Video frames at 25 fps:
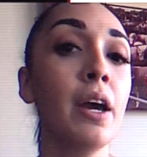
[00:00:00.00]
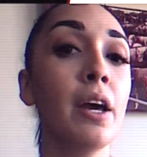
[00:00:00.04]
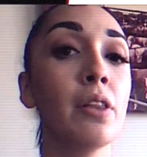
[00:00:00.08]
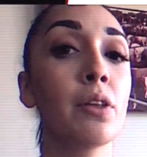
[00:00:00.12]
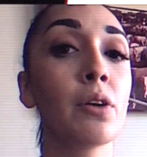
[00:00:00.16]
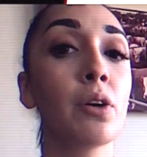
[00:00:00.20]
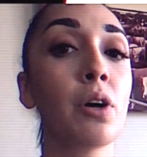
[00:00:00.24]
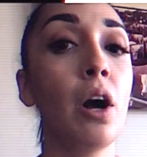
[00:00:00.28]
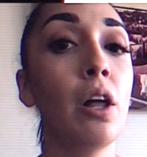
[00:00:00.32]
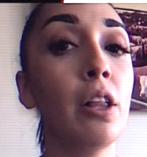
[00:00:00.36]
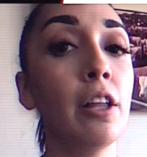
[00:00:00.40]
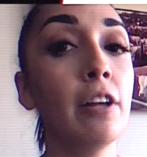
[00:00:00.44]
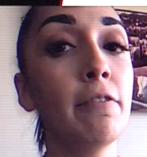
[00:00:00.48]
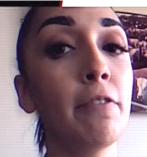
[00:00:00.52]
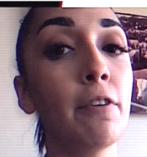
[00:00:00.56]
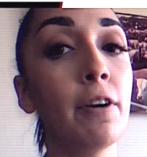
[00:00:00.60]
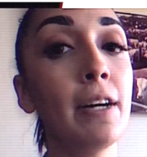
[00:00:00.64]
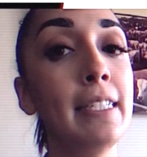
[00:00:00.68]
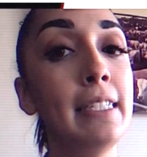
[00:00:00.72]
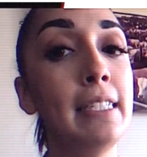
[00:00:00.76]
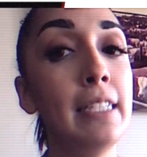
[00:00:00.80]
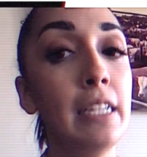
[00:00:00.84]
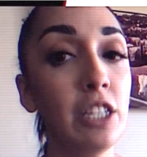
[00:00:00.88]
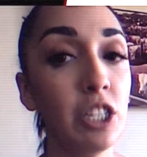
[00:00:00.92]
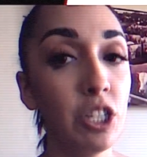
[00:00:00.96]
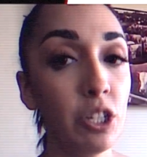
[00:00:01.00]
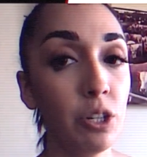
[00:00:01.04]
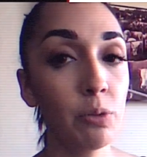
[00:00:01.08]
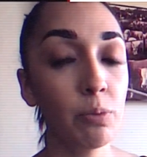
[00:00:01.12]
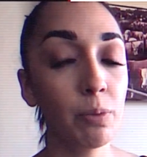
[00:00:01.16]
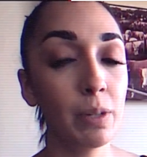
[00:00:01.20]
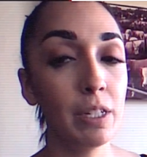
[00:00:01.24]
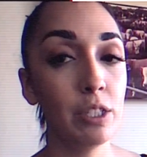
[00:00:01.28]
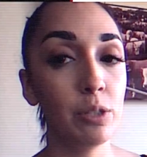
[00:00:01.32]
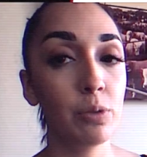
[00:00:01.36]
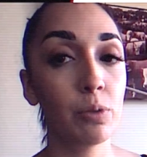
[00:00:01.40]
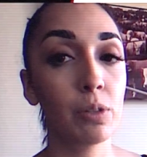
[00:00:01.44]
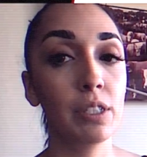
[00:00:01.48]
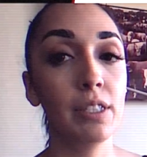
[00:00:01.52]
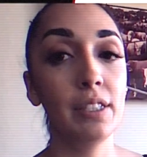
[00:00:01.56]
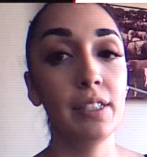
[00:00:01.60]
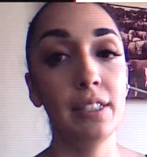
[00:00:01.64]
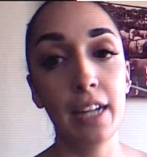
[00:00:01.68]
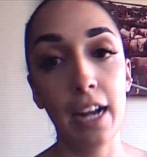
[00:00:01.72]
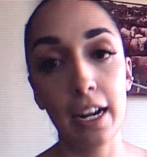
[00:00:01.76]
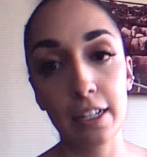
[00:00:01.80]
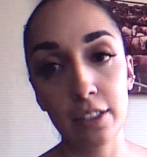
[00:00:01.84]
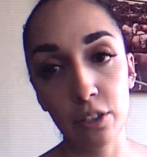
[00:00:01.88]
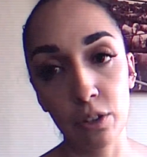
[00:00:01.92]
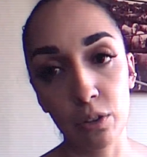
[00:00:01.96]
They're calling for additional resources,
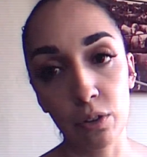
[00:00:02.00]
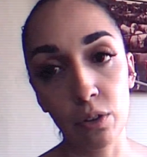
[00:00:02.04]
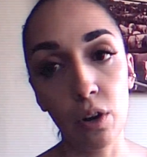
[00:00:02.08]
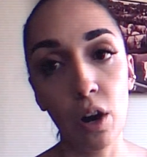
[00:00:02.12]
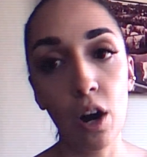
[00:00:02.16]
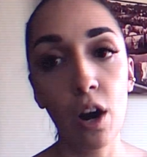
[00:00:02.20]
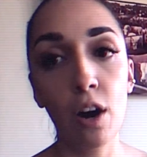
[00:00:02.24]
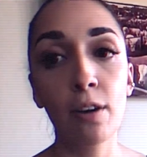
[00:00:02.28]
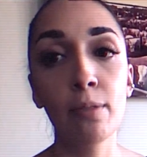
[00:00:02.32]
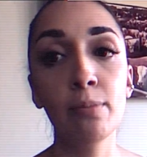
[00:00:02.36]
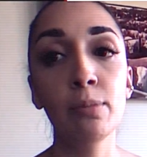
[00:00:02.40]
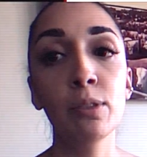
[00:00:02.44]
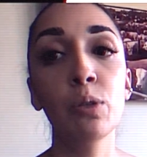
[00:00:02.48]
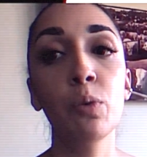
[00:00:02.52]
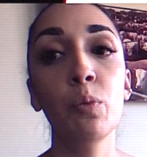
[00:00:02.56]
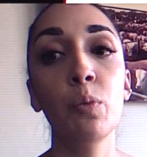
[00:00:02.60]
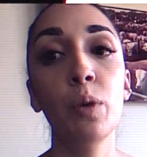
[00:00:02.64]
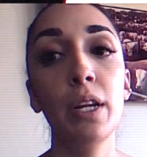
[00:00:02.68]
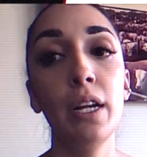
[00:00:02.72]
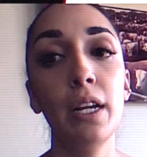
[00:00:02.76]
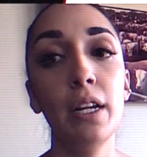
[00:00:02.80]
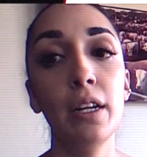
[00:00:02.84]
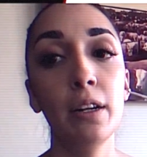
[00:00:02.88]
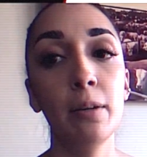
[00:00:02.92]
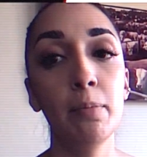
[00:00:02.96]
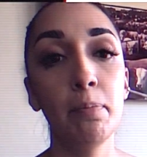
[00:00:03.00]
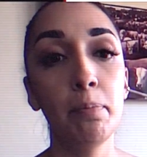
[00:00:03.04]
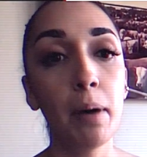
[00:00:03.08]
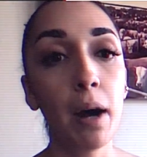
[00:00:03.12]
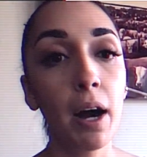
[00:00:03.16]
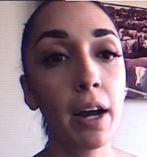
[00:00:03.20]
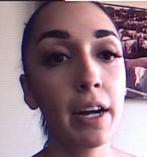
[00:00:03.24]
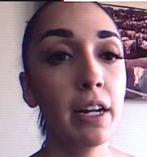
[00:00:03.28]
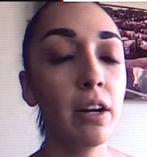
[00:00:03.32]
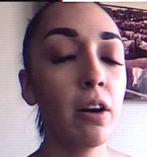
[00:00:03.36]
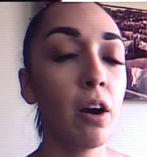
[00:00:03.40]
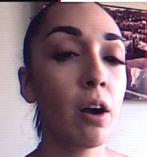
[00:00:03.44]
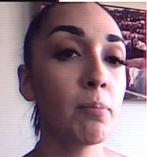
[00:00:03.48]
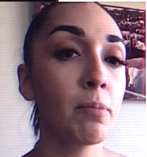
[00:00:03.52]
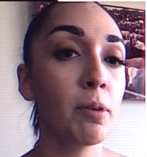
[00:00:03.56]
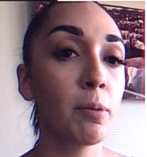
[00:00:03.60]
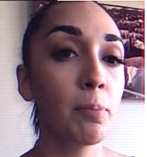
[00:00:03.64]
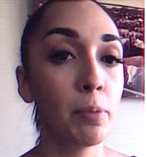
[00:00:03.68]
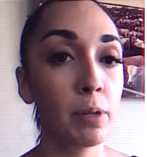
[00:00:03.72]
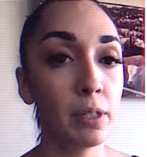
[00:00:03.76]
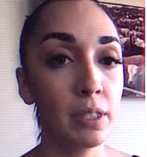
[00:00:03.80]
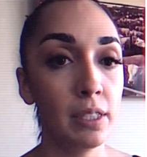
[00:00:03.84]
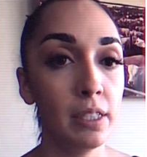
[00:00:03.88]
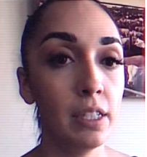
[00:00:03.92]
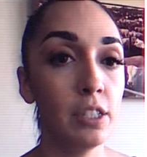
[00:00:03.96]
tactical arms. We needed body armor,
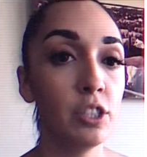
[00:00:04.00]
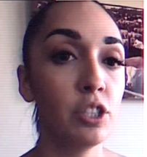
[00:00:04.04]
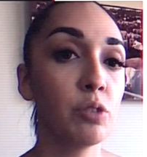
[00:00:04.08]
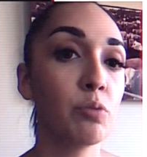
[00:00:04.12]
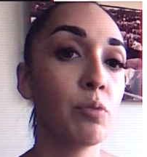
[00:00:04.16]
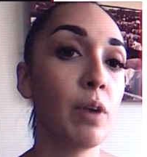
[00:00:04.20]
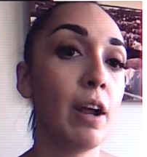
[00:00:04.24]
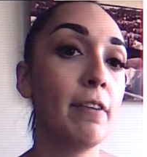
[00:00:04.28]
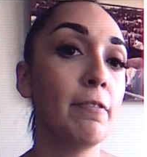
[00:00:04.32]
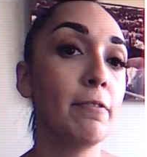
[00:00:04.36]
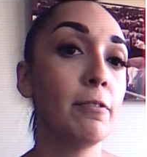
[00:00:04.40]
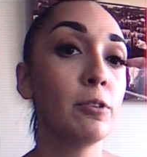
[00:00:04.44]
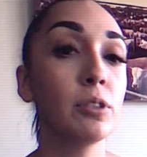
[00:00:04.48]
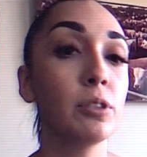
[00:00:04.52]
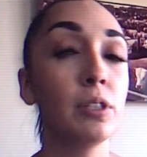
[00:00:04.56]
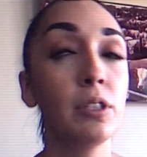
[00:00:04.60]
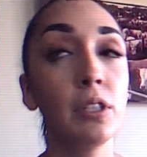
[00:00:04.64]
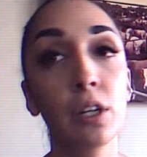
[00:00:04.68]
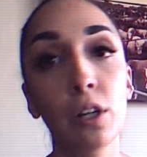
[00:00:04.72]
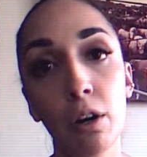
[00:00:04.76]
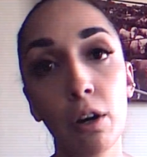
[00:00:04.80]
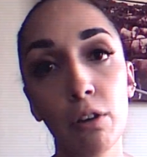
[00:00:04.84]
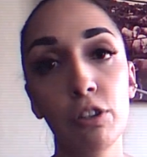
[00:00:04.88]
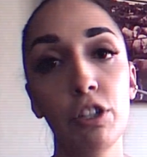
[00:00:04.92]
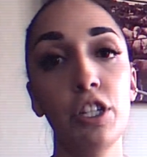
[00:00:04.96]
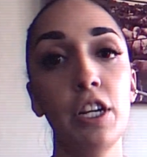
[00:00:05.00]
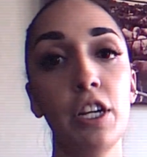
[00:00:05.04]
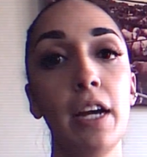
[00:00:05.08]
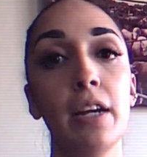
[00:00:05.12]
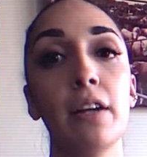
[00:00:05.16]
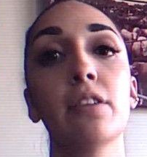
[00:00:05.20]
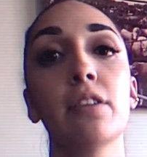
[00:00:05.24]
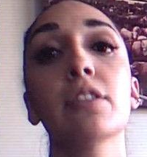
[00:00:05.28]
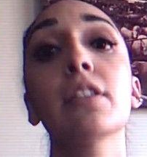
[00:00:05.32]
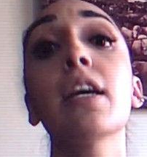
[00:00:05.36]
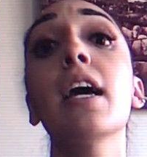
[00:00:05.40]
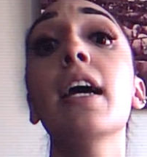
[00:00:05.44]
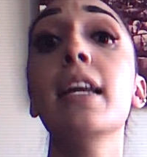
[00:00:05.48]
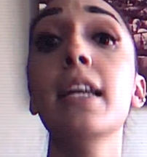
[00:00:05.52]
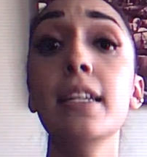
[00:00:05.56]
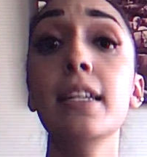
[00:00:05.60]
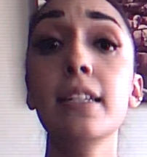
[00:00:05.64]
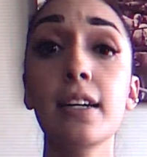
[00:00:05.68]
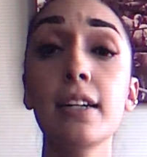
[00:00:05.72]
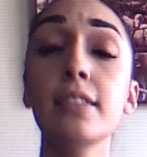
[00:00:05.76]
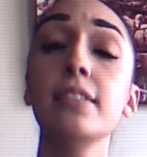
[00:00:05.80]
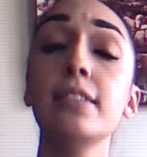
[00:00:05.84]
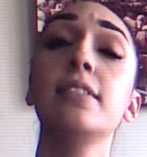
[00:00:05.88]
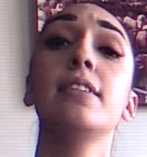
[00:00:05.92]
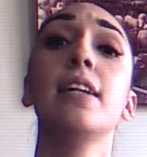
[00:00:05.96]
precision rifles, negotiators. And he
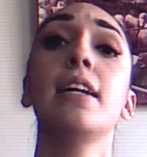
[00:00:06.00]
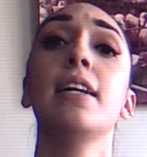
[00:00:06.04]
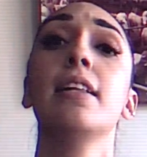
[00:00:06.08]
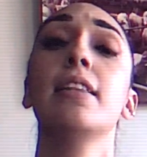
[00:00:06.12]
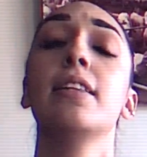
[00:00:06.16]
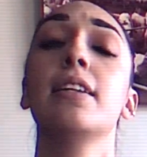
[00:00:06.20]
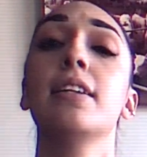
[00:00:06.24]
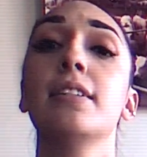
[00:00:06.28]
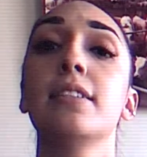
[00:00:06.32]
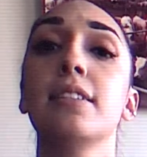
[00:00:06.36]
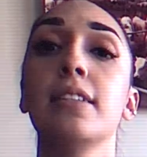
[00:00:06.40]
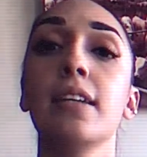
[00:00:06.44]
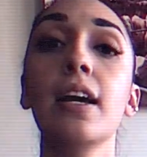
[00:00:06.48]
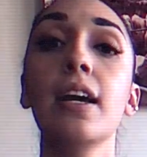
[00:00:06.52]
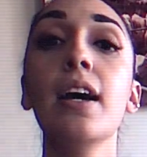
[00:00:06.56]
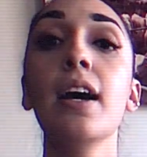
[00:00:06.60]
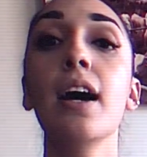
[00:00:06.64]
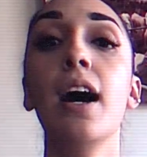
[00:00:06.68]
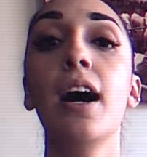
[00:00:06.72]
does state this.